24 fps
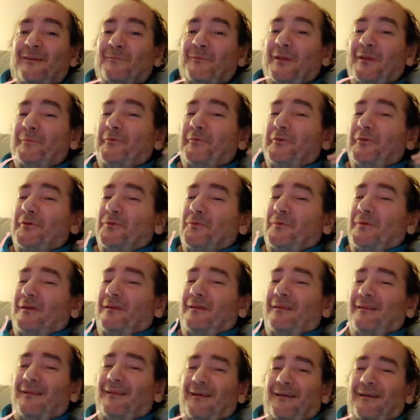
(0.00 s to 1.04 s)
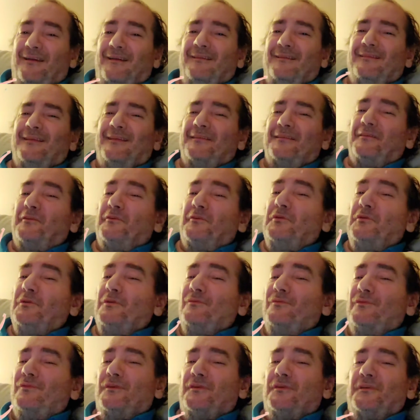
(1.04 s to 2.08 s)
Maybe you realize that the
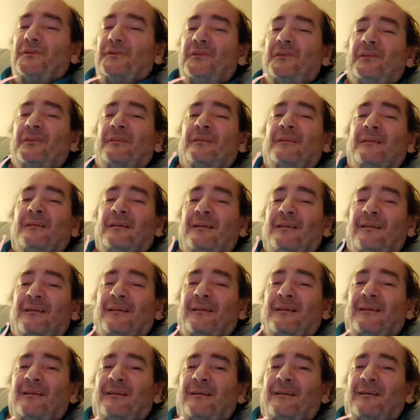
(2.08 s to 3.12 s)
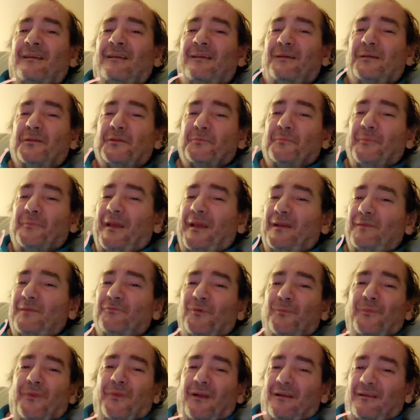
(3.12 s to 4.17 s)
universe is made
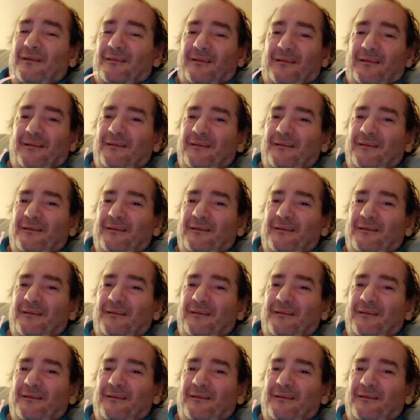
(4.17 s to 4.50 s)
from nothing.